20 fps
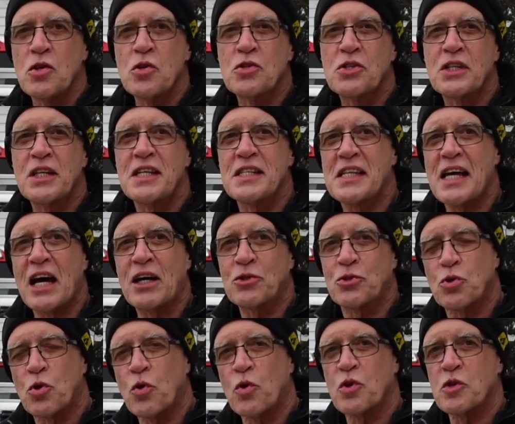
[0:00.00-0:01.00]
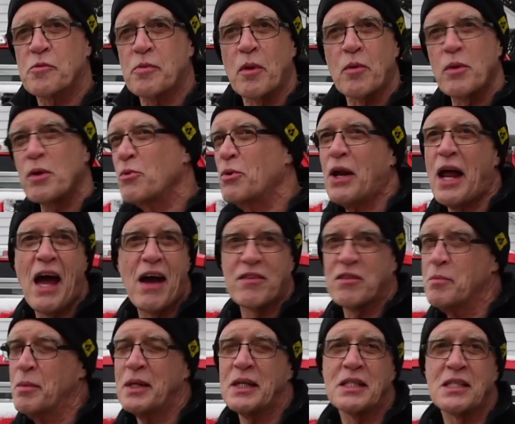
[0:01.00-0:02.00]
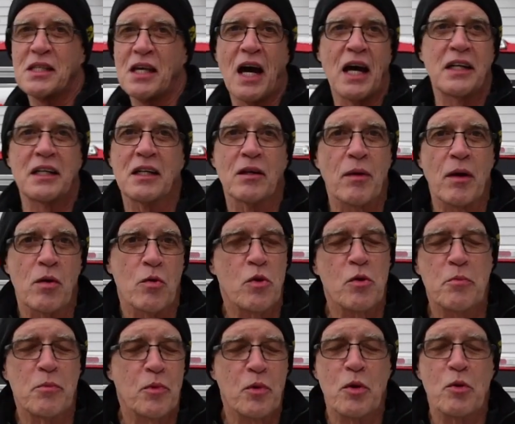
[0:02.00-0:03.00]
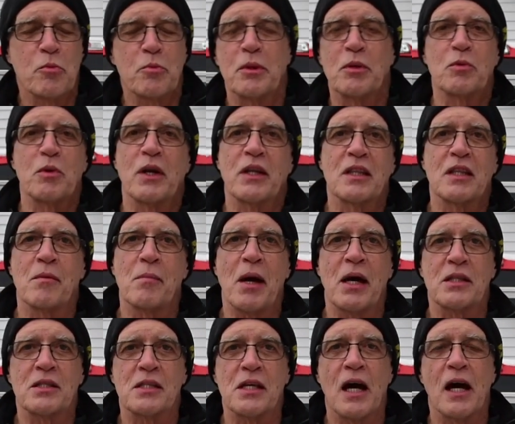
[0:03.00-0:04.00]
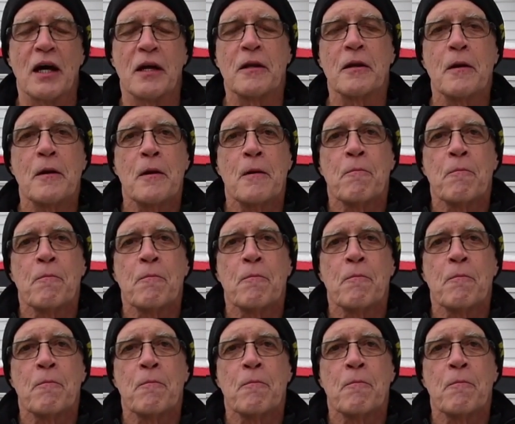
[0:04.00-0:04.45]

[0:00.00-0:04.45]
using these outdoors, but we would have them inside anyway. We wouldn't be running them outside.